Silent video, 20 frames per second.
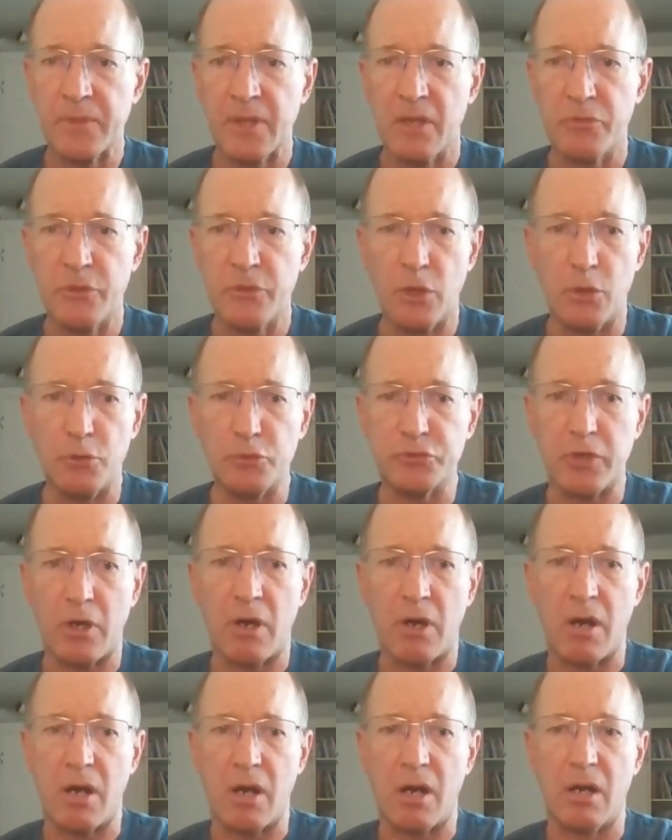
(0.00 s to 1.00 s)
those
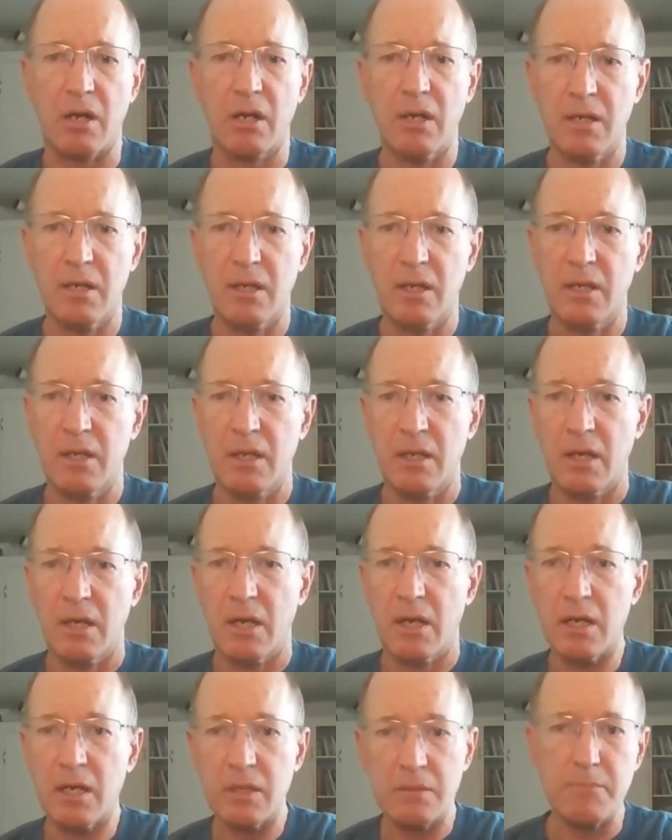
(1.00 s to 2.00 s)
are
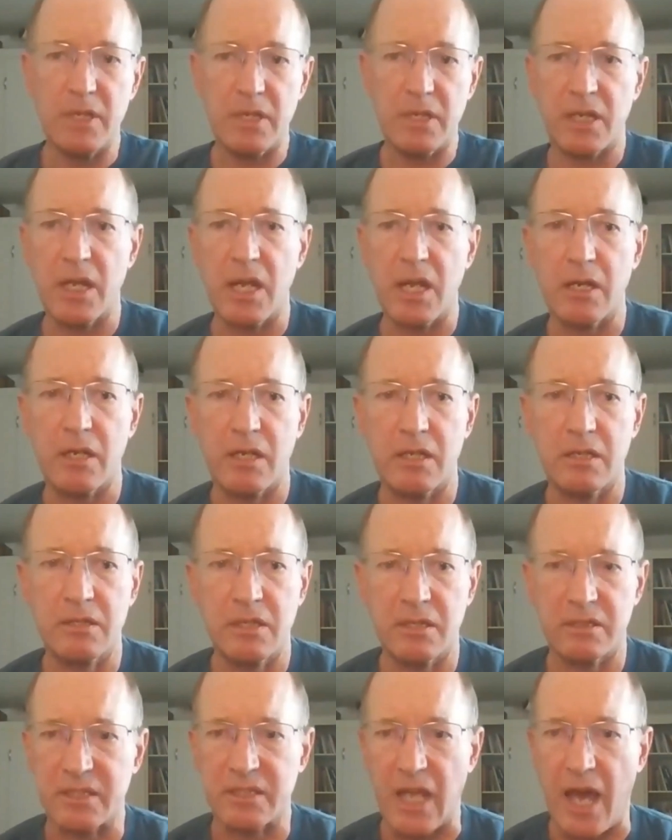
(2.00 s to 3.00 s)
unmitigated
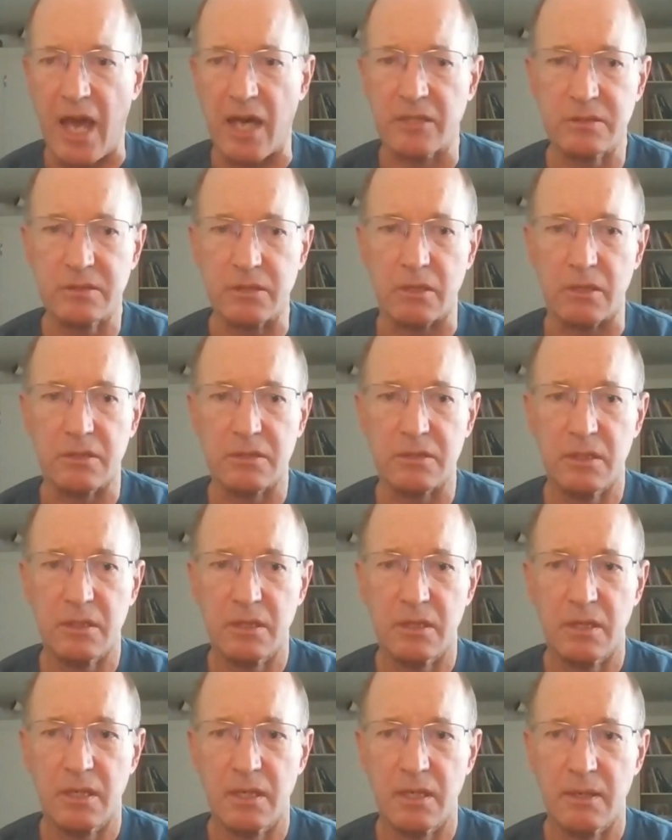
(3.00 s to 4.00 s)
disasters.
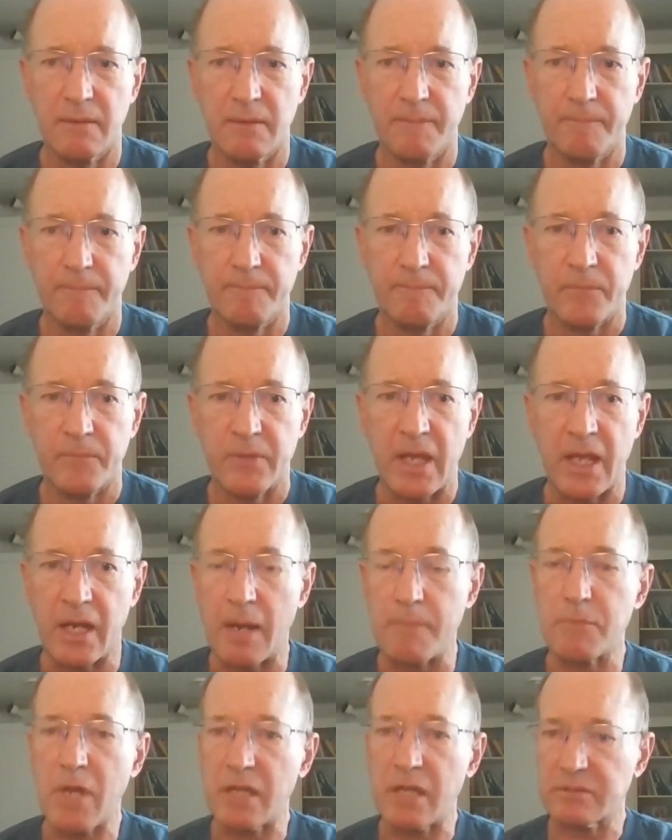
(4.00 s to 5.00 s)
And
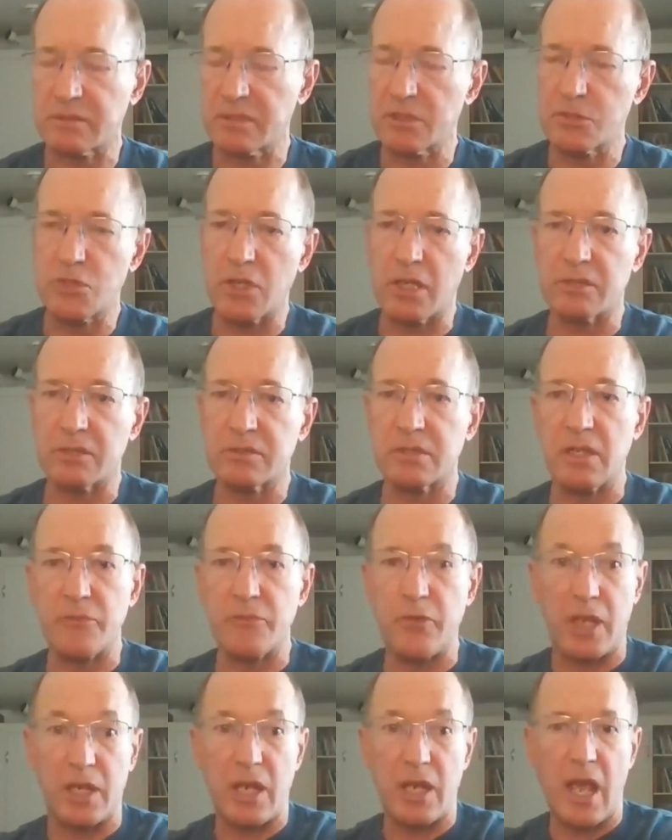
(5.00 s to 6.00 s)
I'm not suggesting
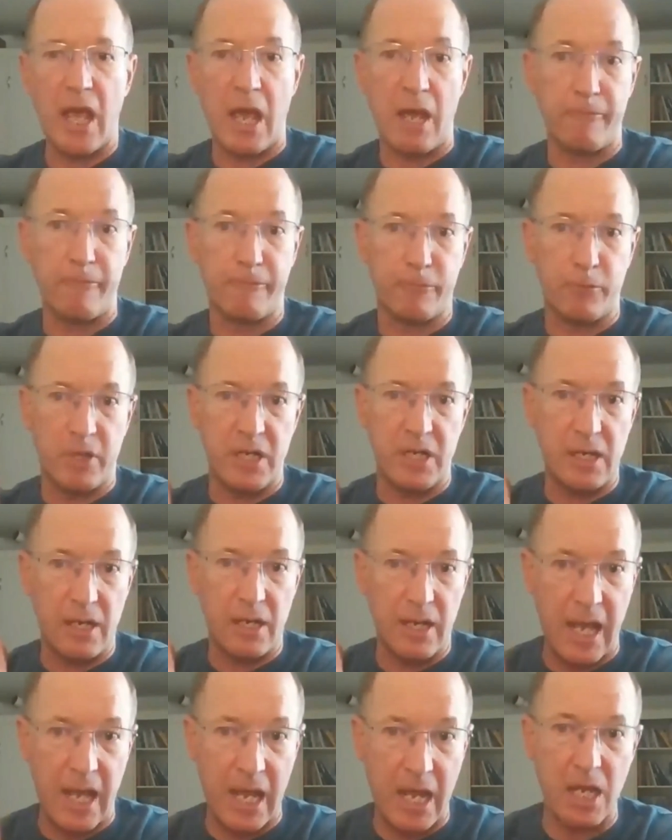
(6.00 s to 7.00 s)
that every
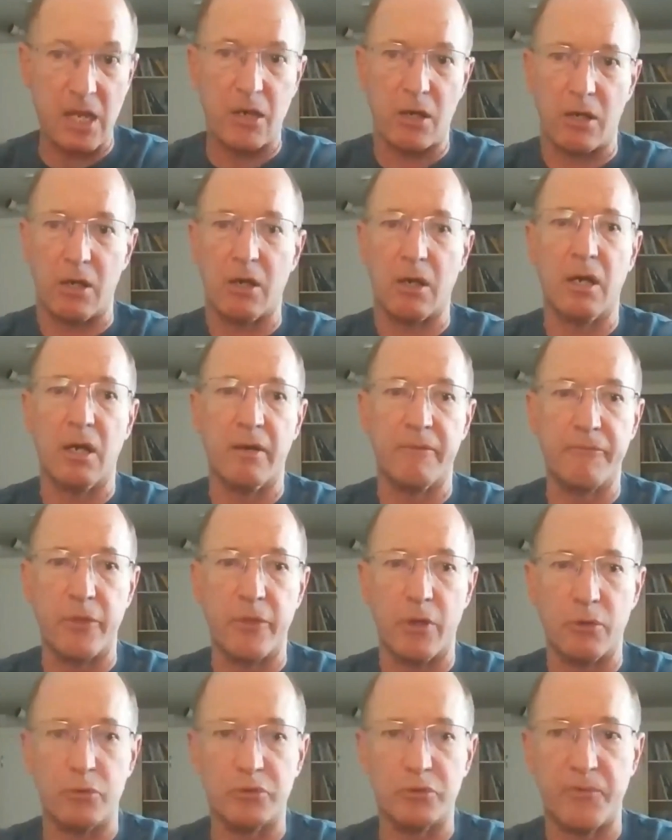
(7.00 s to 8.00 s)
acre of
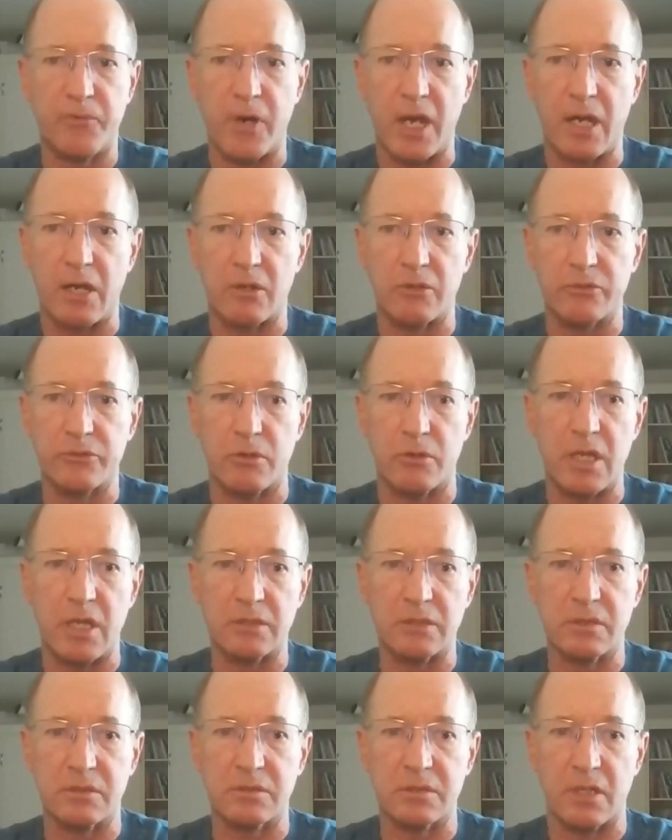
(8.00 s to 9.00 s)
those fires are
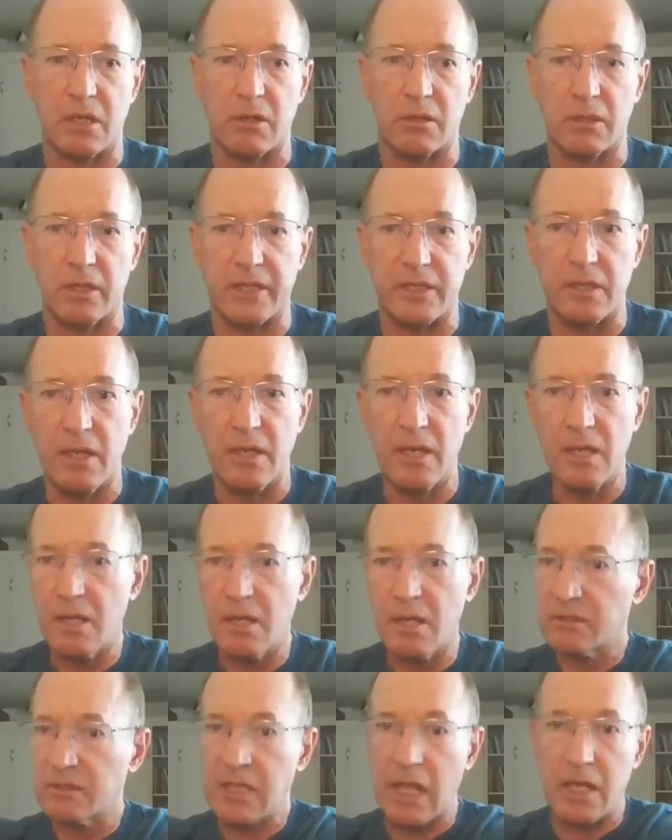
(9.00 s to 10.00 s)
necessarily
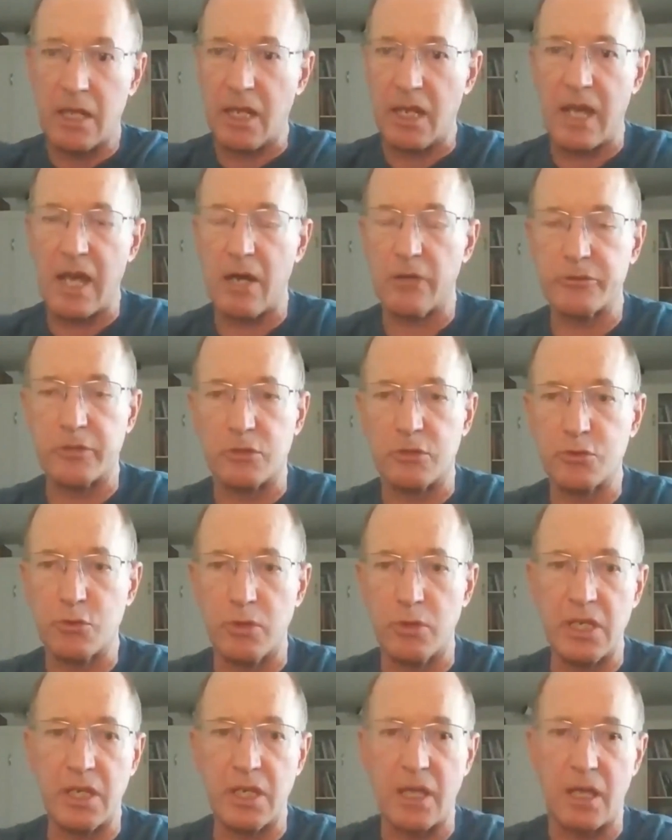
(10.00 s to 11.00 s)
taking out the
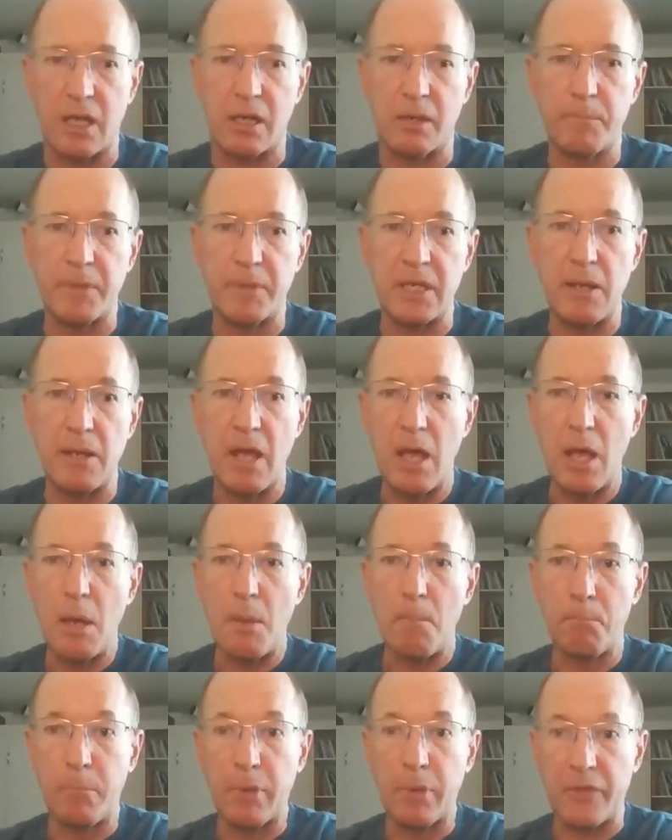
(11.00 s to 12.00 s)
tree canopy,
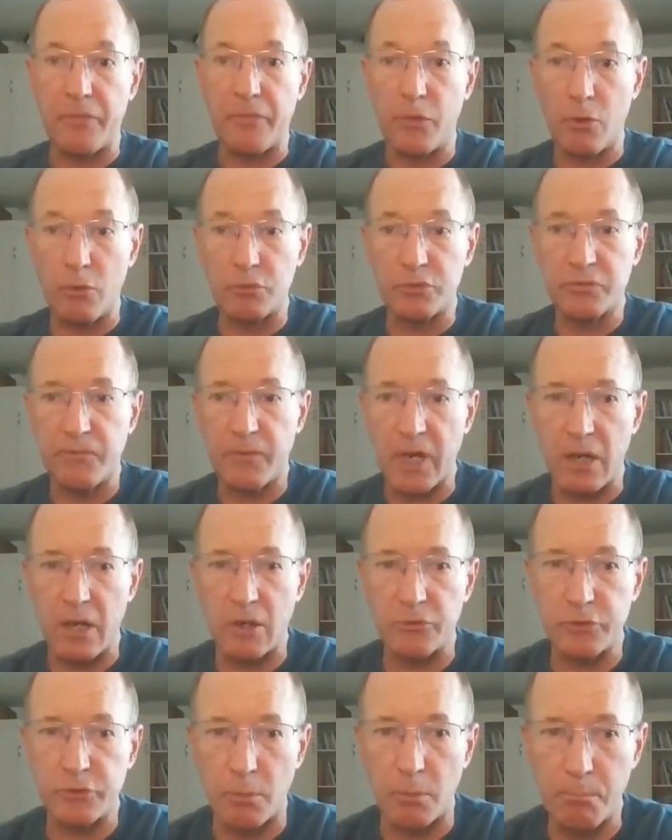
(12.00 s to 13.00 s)
but those
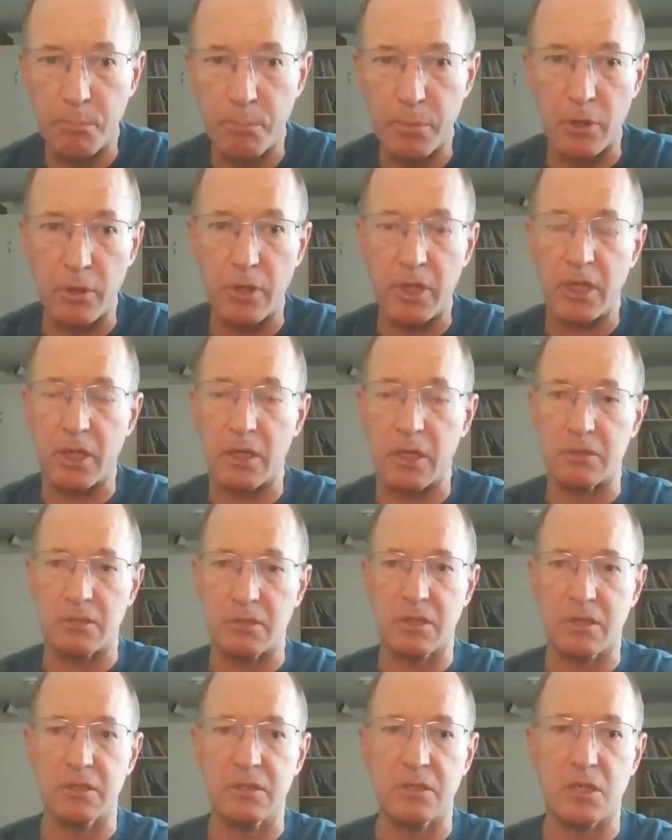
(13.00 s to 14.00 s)
fires are burning under
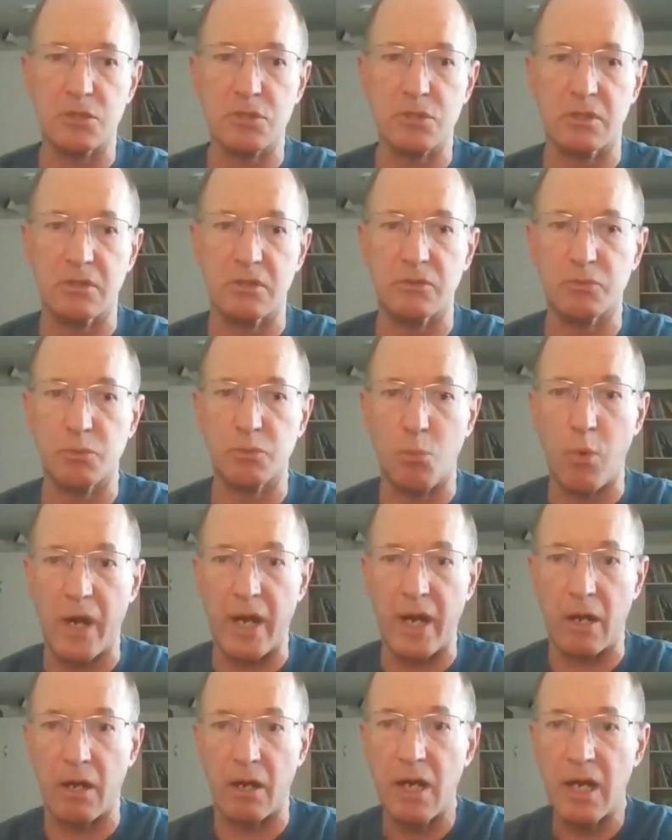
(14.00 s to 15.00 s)
conditions
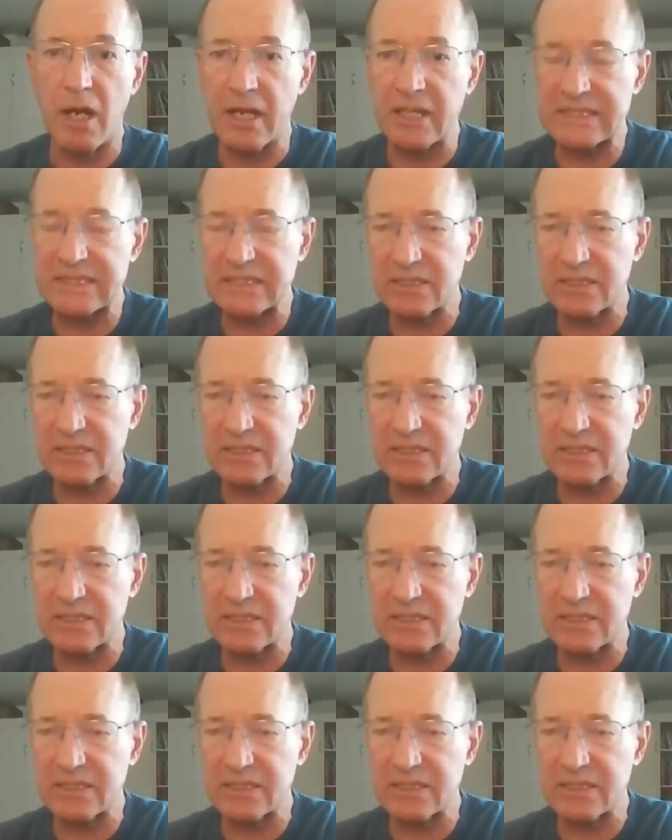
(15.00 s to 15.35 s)
where a